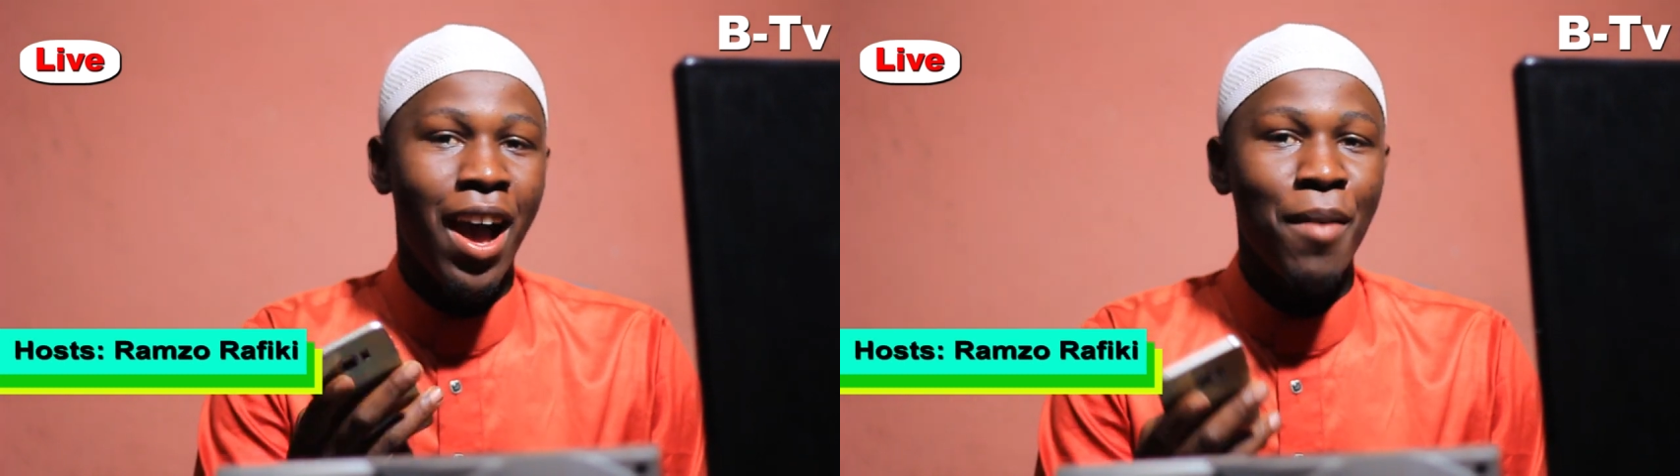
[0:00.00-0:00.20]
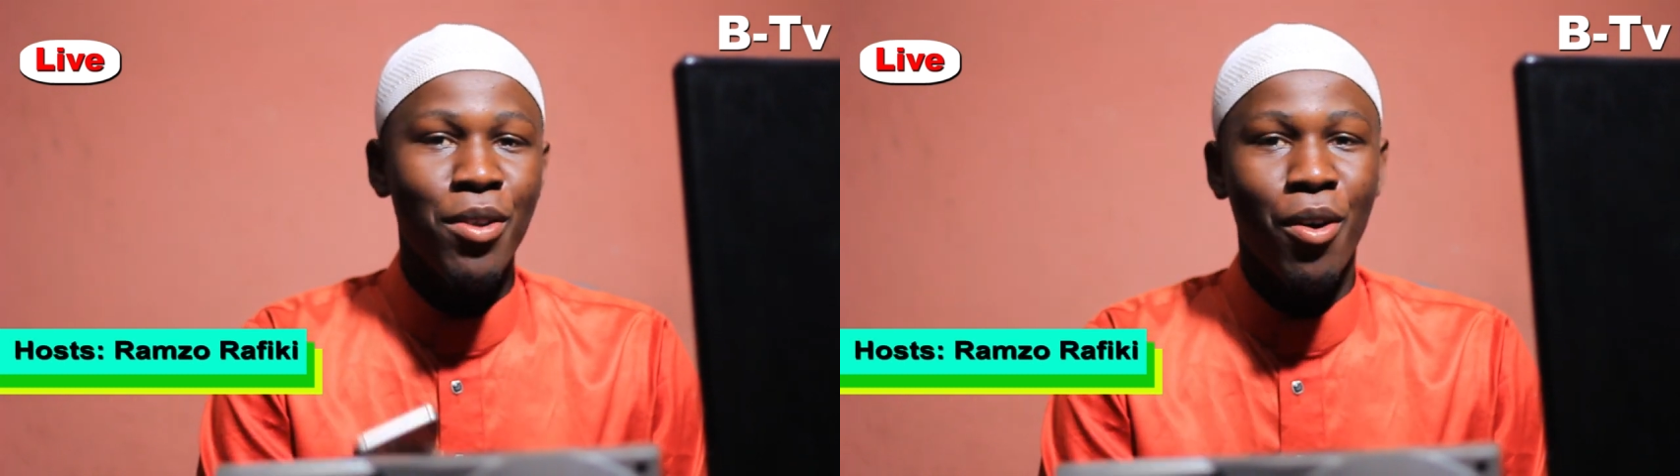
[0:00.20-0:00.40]

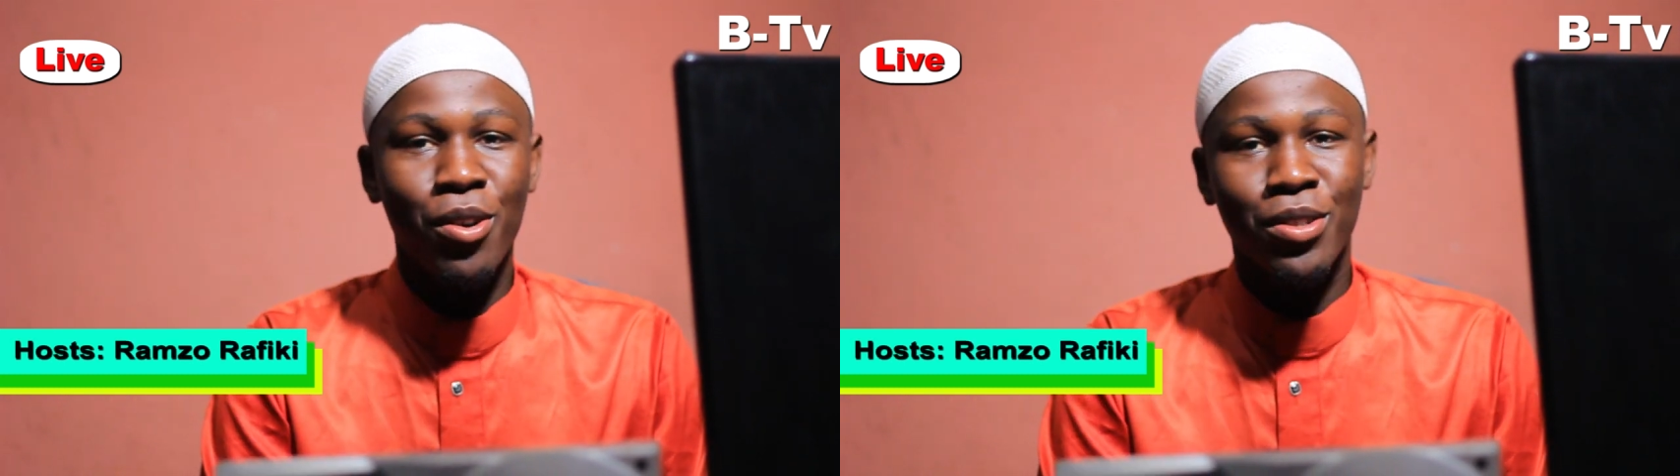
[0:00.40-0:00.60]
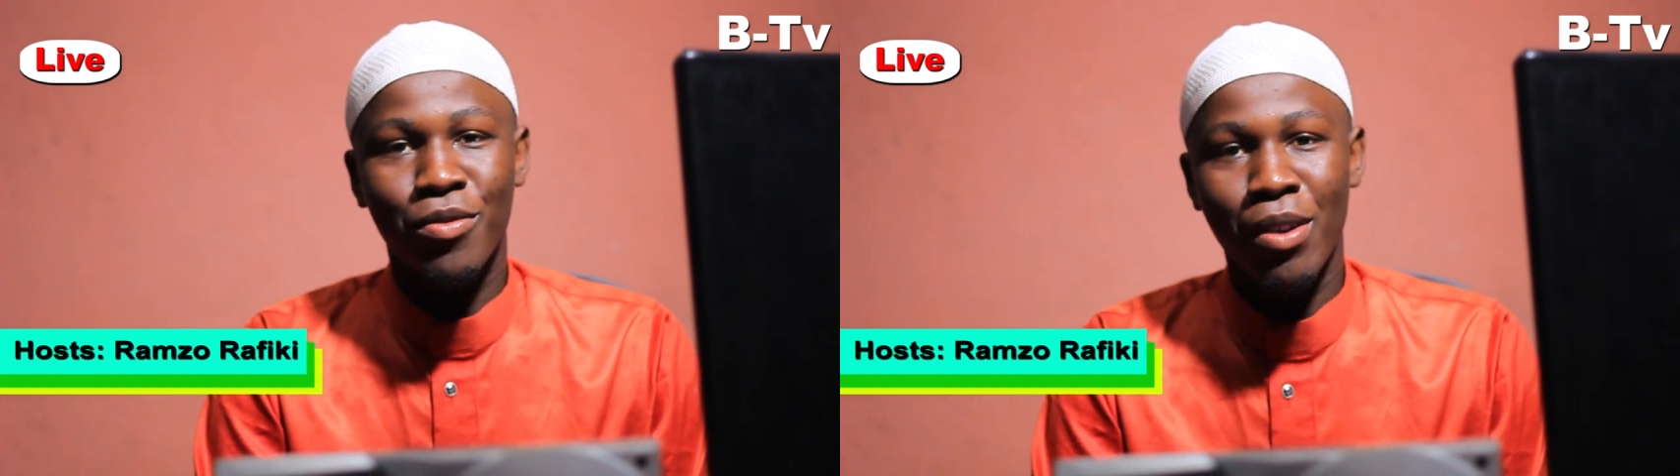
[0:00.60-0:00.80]
I'm your
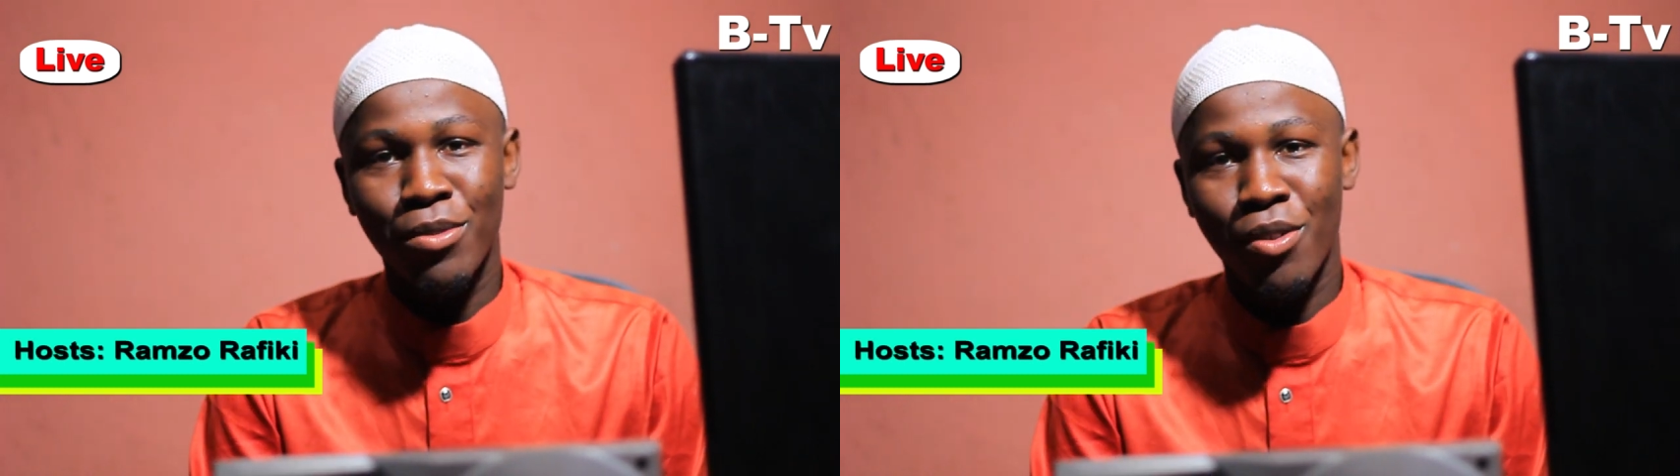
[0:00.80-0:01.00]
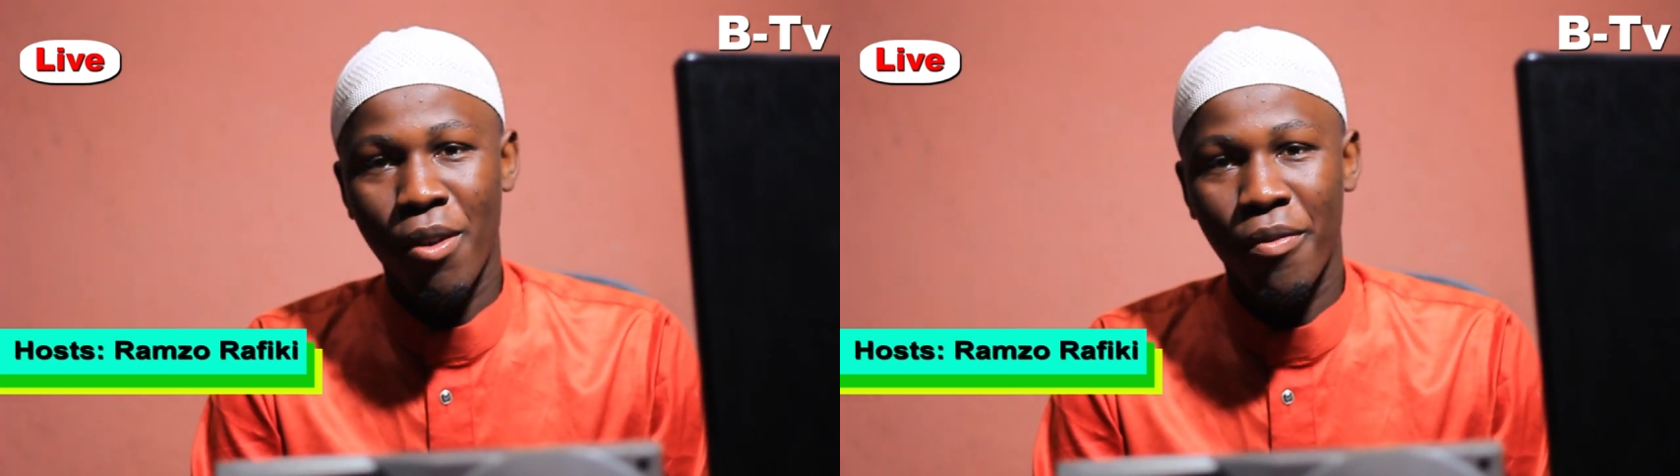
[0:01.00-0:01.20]
host,
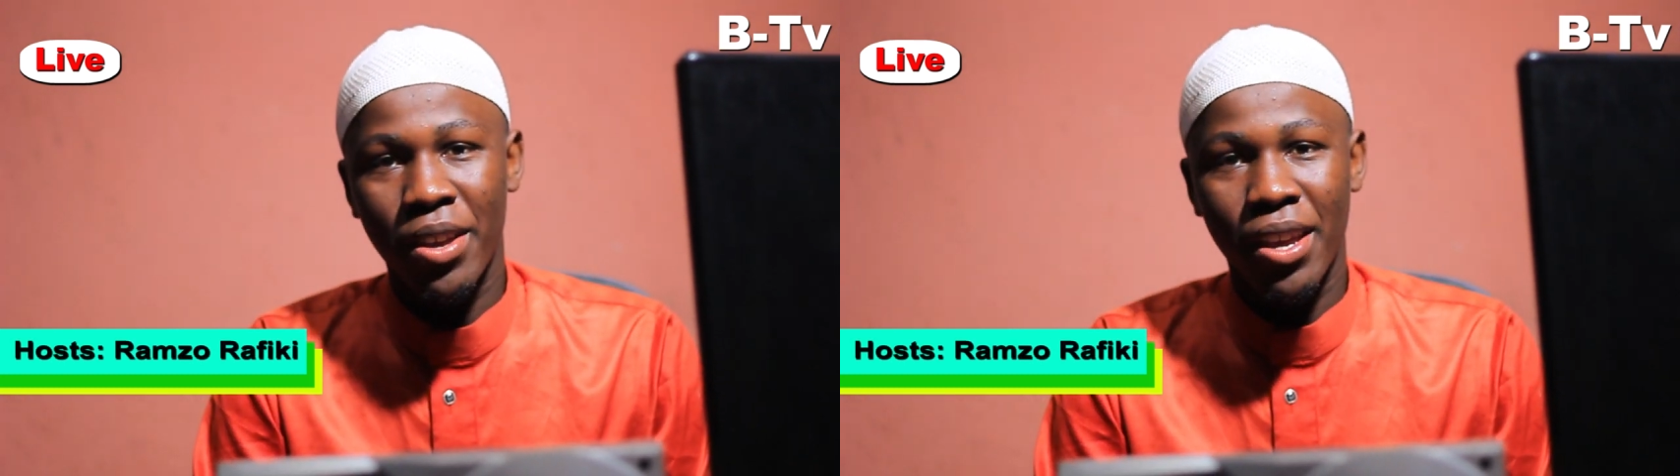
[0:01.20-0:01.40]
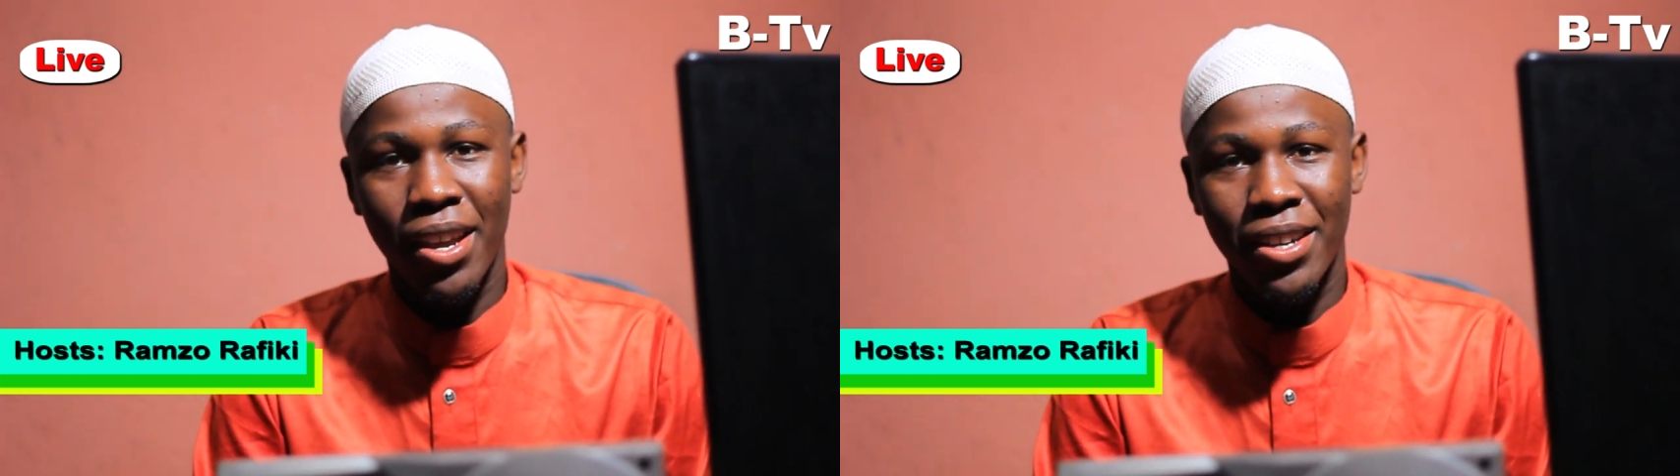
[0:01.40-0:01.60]
Ramzo
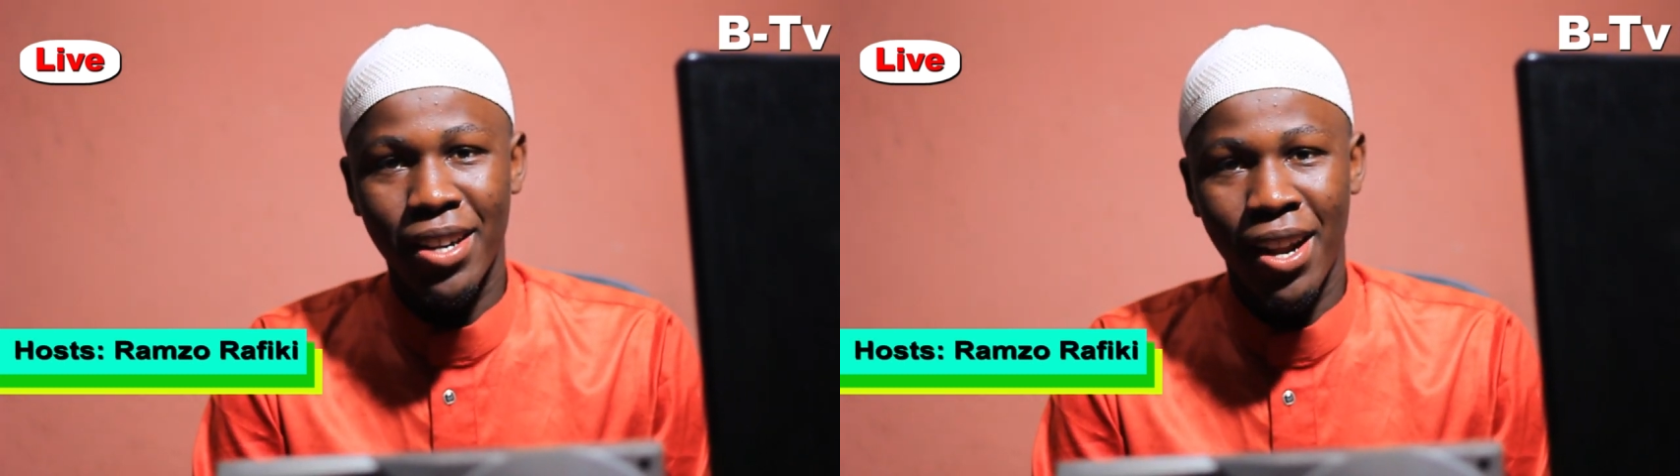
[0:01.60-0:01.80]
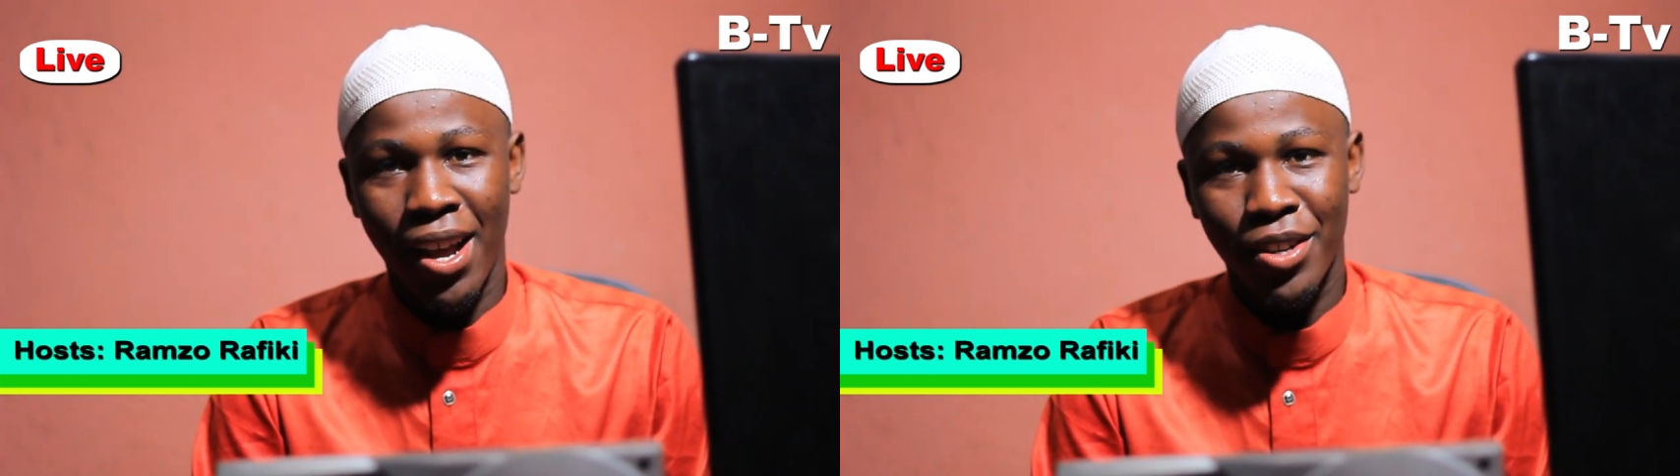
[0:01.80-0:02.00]
Rafiki
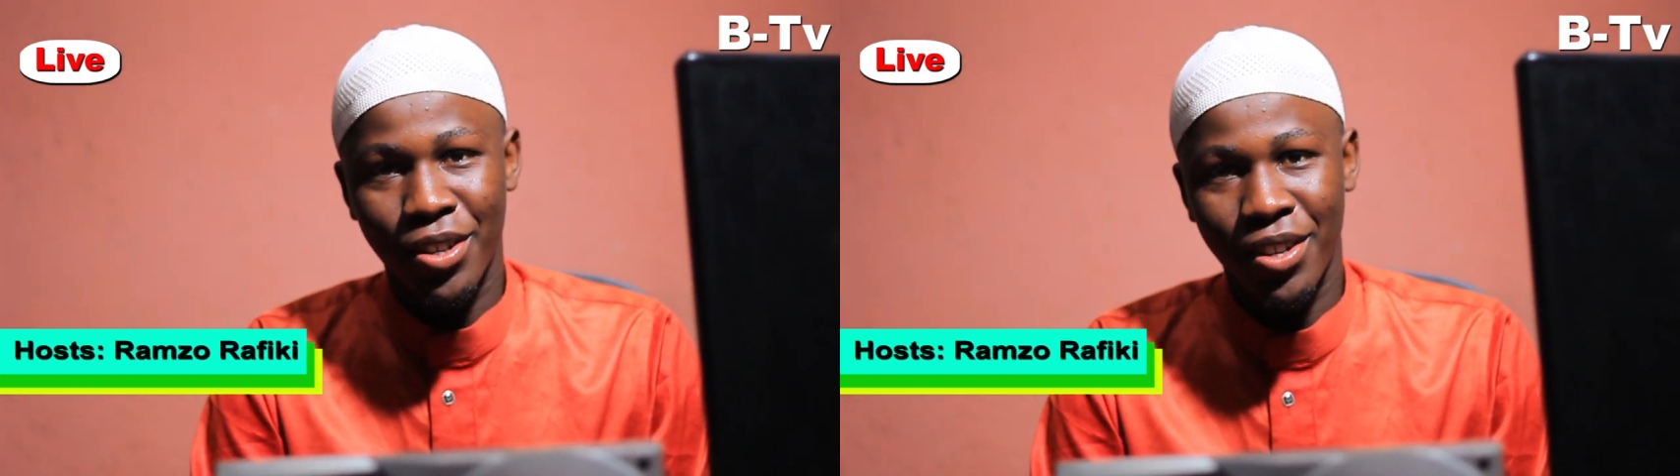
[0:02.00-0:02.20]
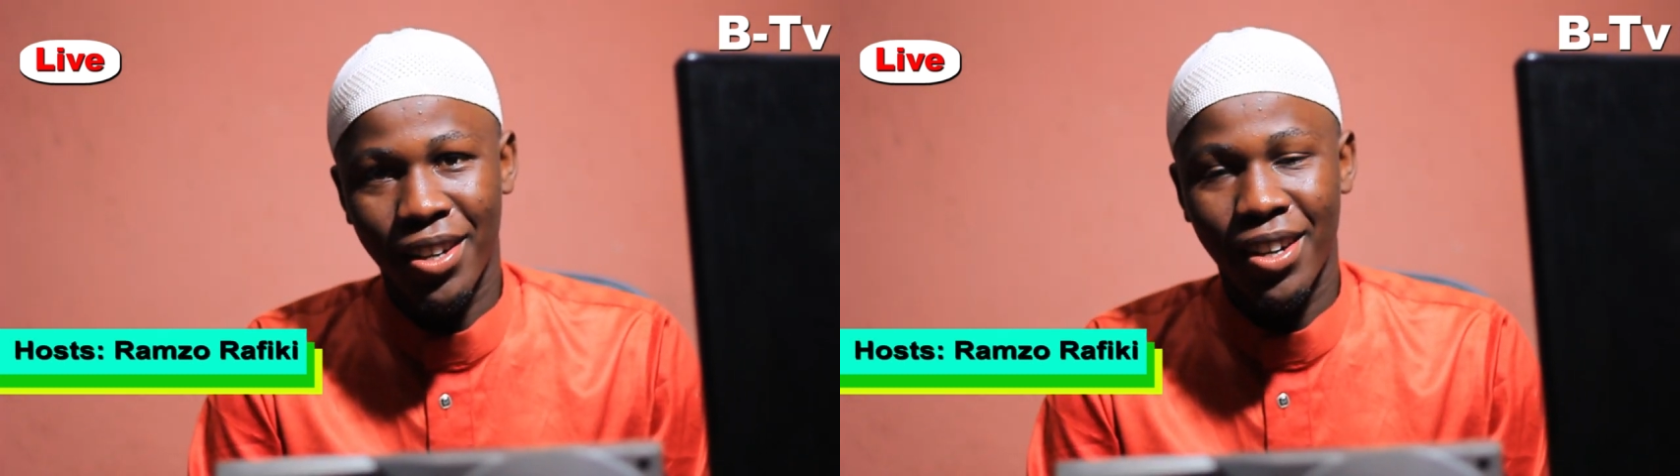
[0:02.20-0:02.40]

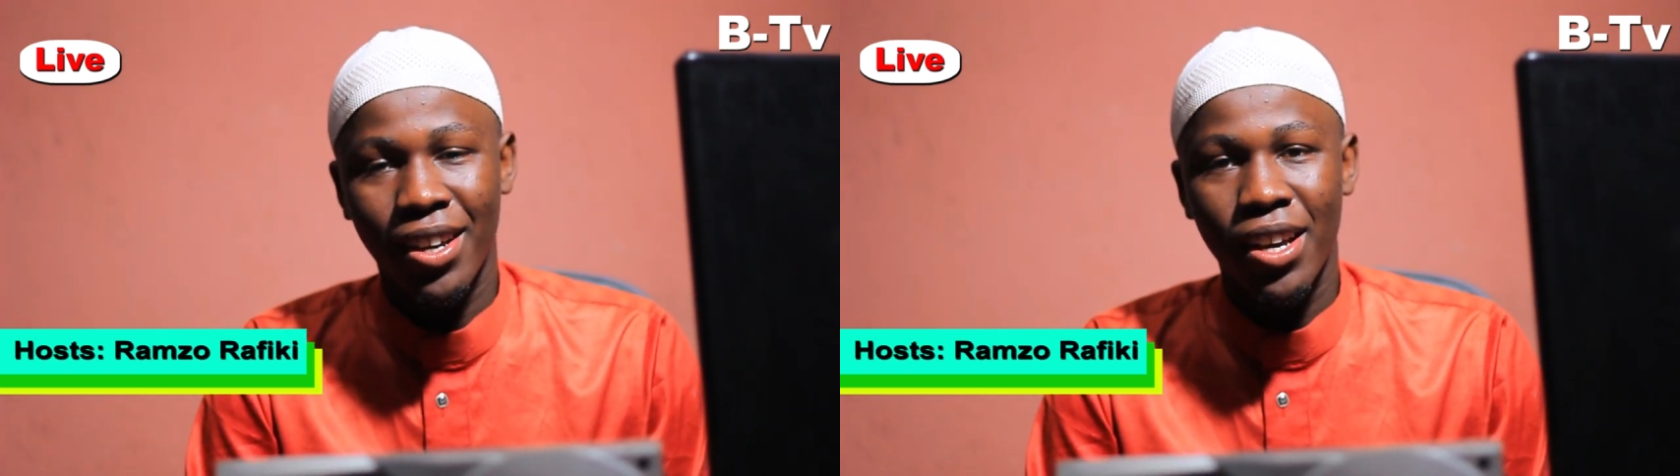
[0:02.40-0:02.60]
International.